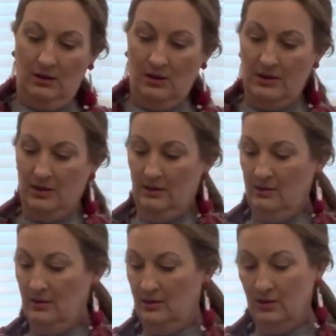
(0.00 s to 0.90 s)
kind of
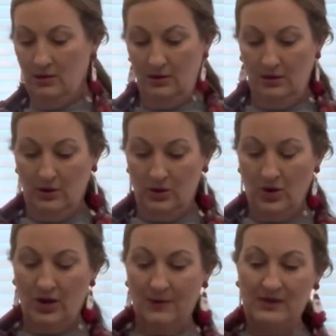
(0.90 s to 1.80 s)
turn
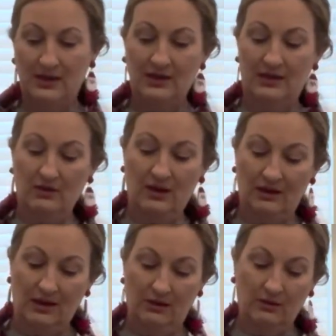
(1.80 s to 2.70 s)
it upside down, get
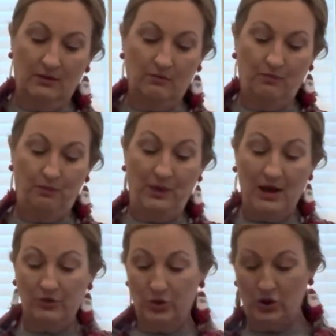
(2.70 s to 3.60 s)
that
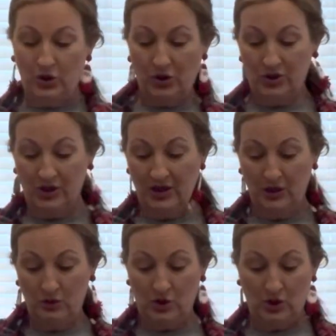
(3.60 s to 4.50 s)
powdered sugar to
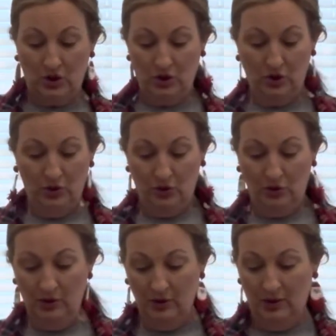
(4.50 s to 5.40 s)
go
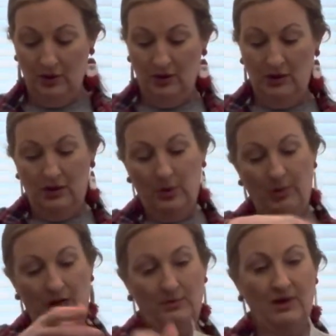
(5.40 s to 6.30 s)
to the
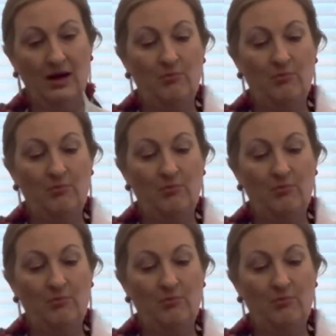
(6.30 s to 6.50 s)
bottom of that